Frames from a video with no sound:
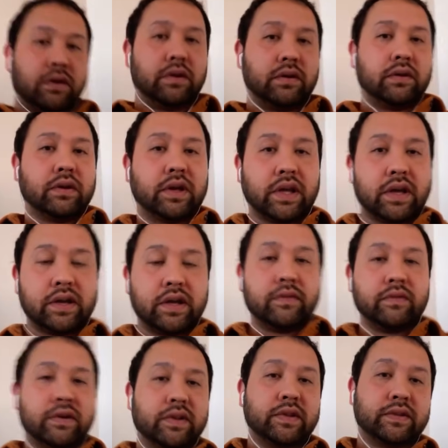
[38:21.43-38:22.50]
I can't
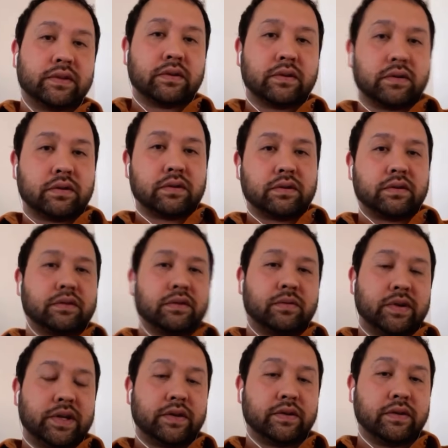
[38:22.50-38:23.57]
get rid of this
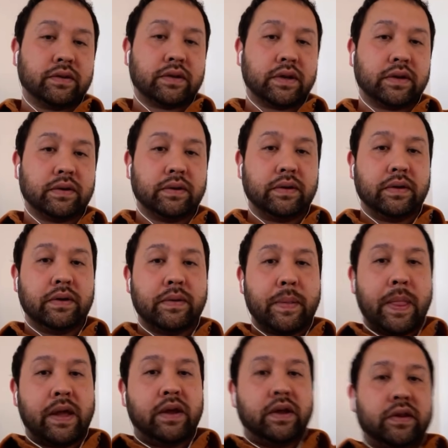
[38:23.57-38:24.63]
question thing.
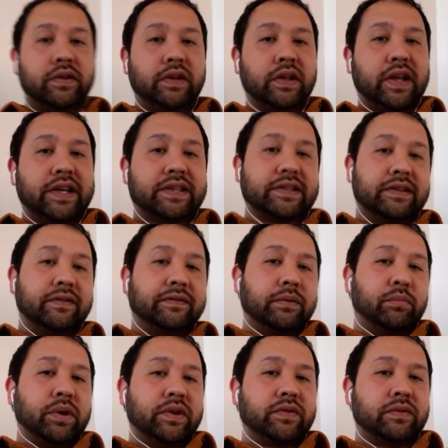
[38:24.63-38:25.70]
Do you like
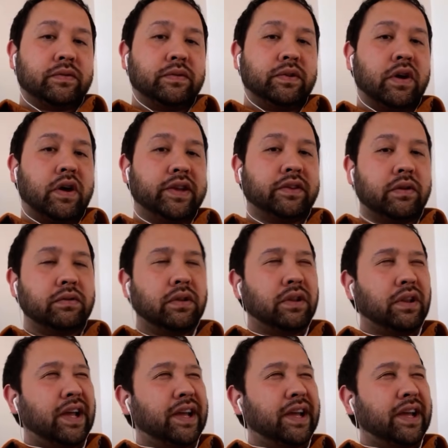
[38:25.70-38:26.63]
sniffing petrol? No, I don't